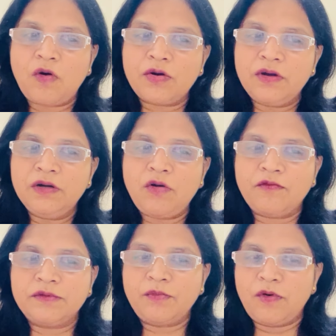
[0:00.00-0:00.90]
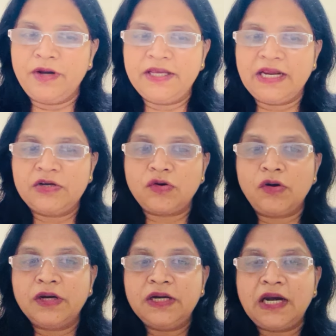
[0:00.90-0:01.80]
organ of the body can
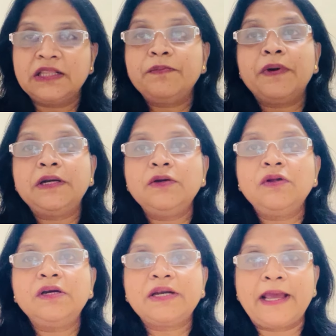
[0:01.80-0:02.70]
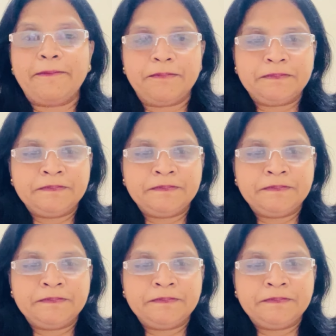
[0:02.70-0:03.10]
tolerate at the particular time.